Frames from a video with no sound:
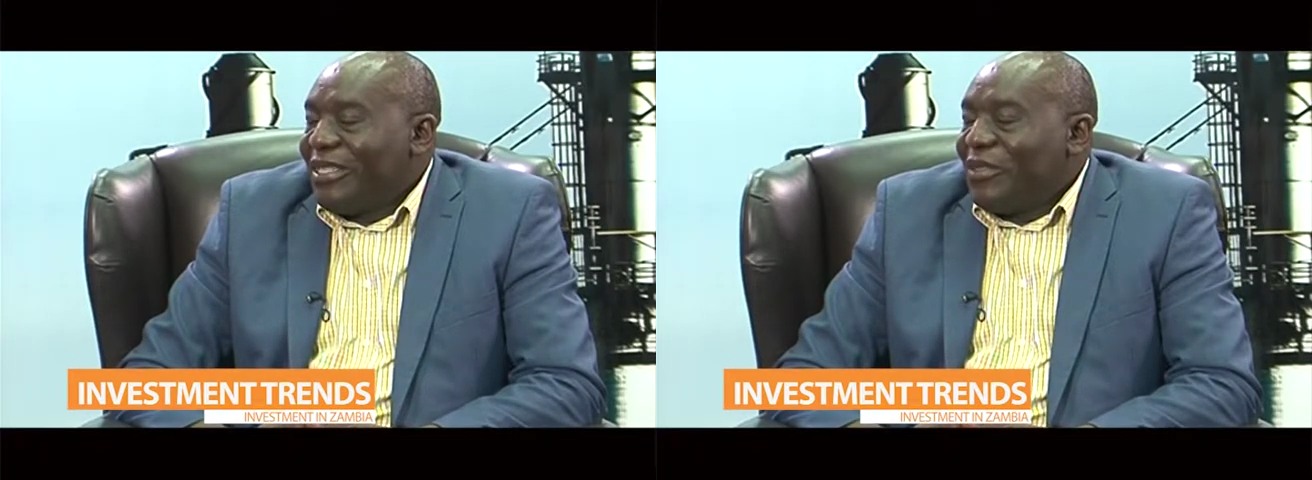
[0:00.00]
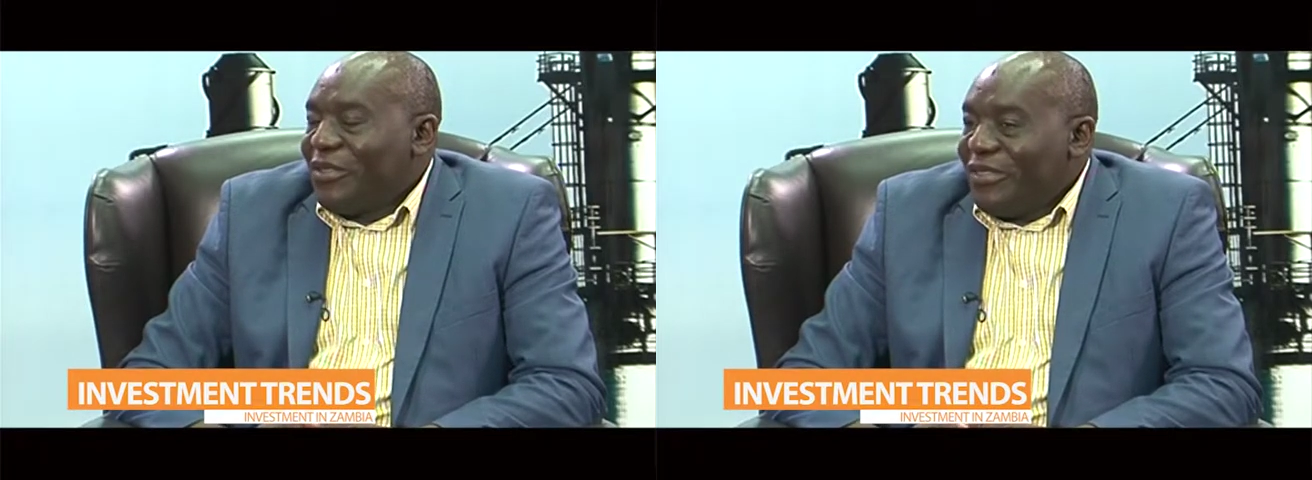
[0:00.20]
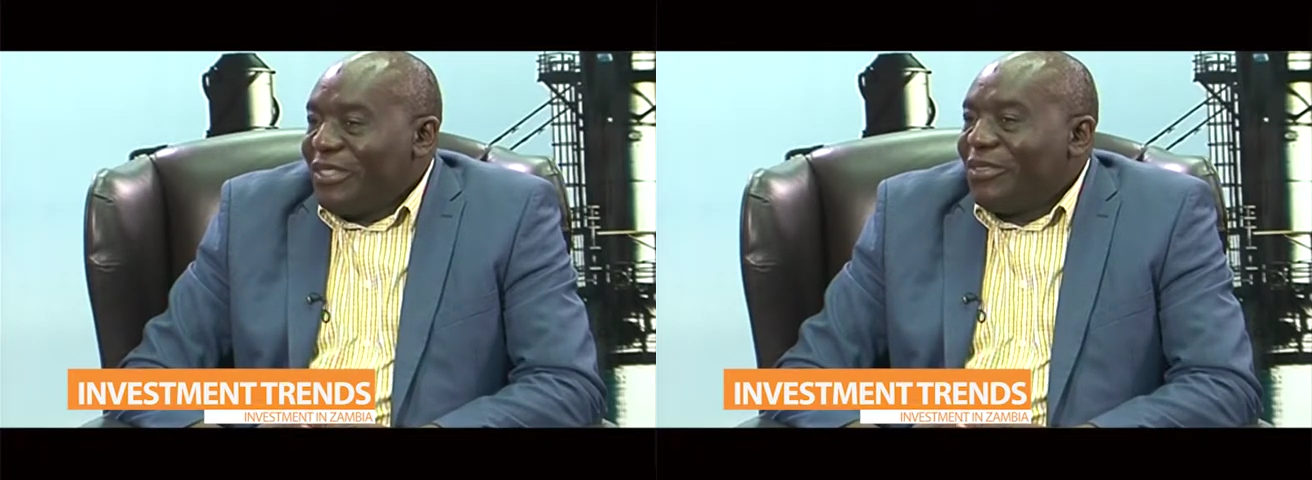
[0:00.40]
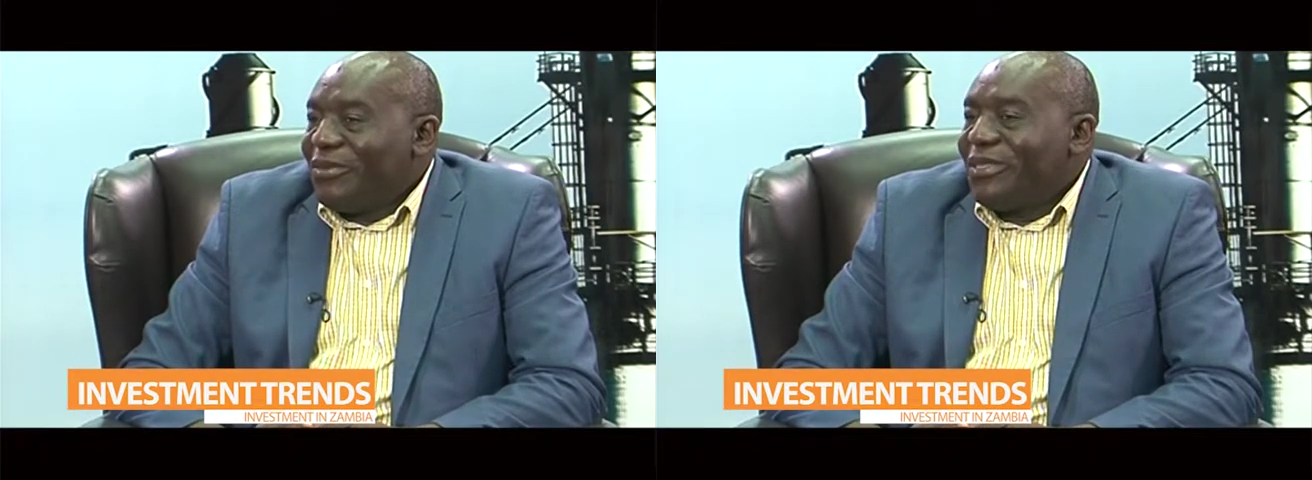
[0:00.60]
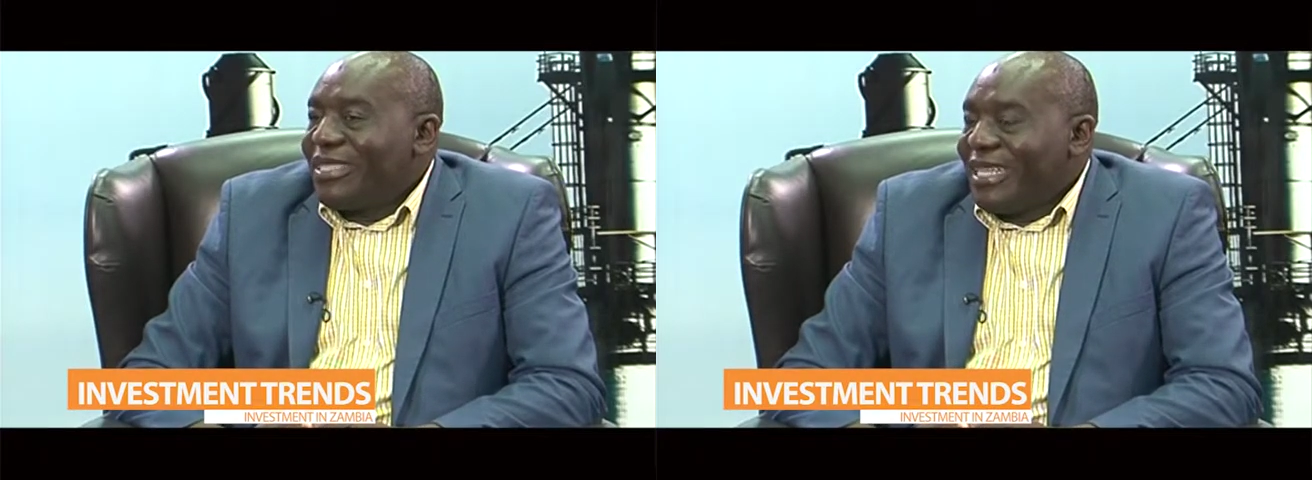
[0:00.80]
University of
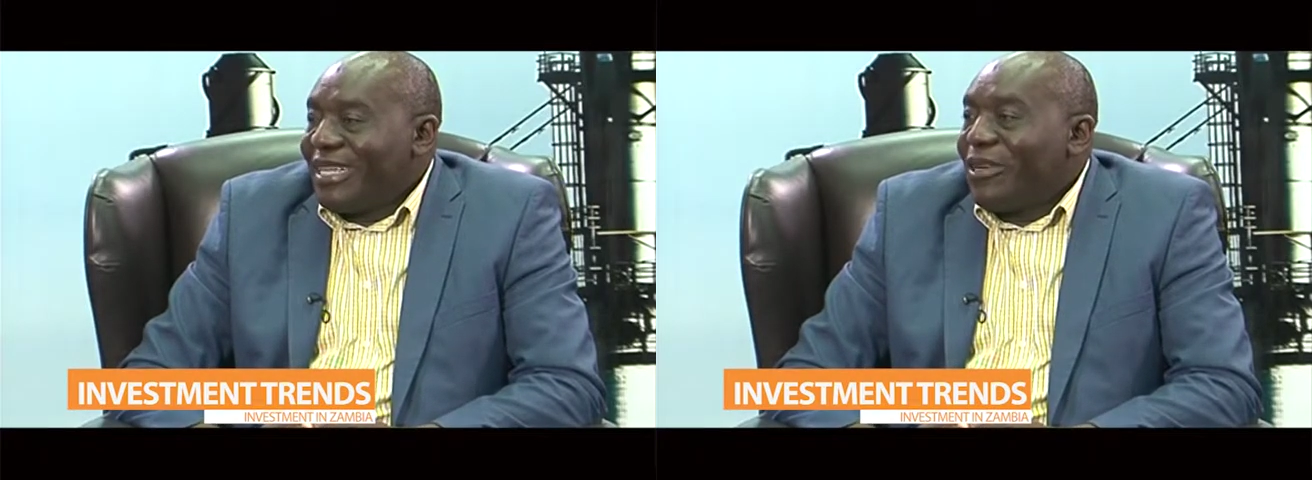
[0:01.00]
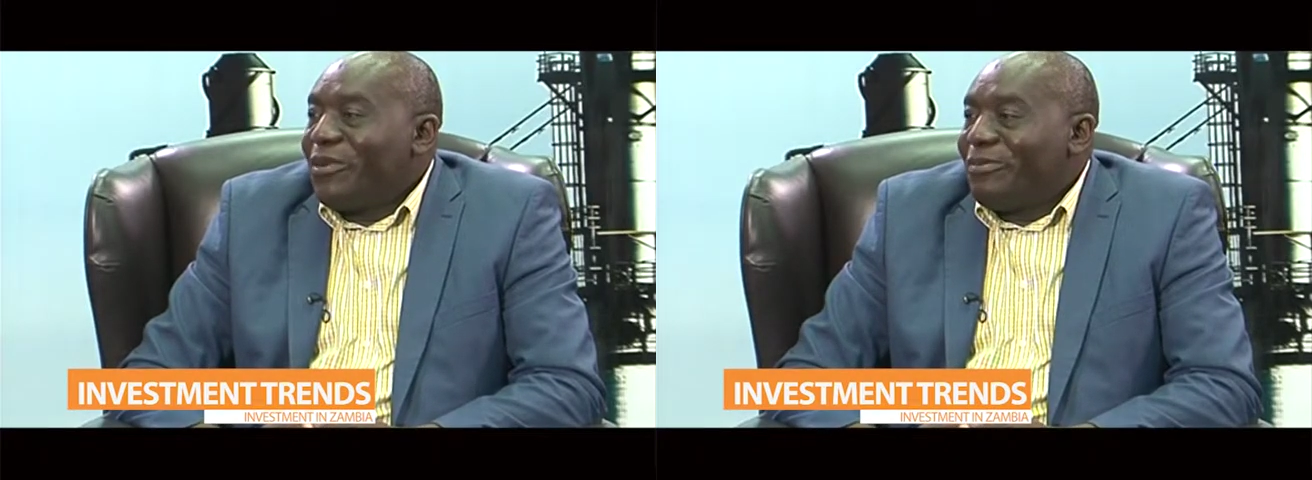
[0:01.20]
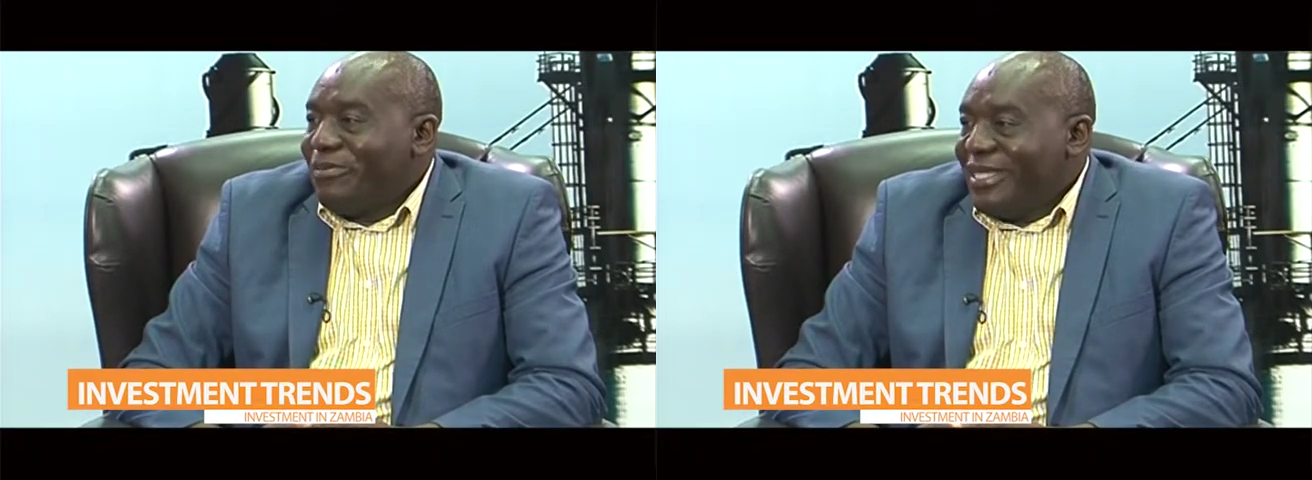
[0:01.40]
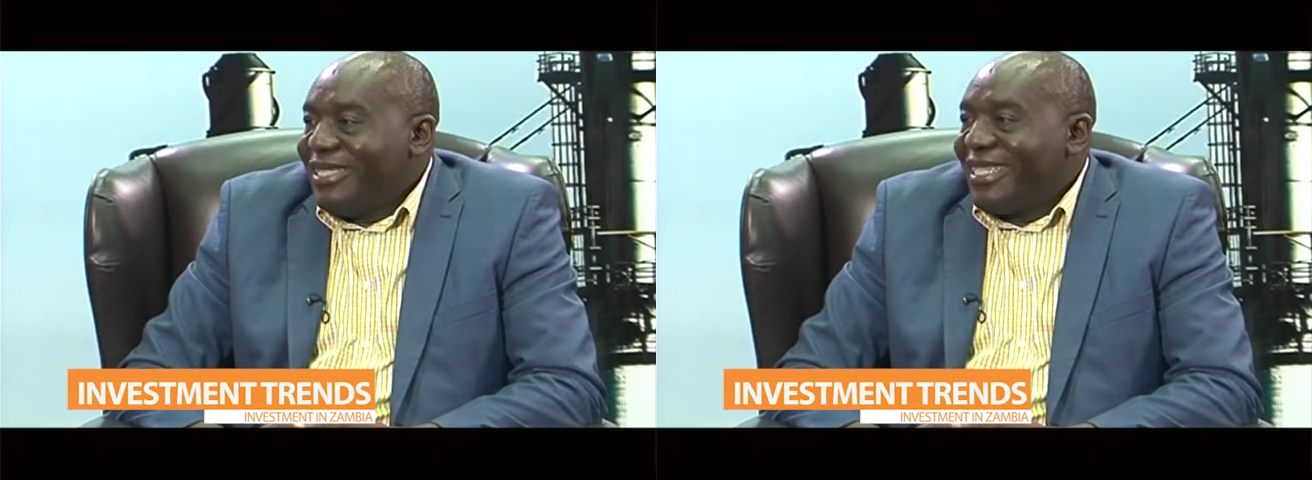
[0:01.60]
Lusaka competes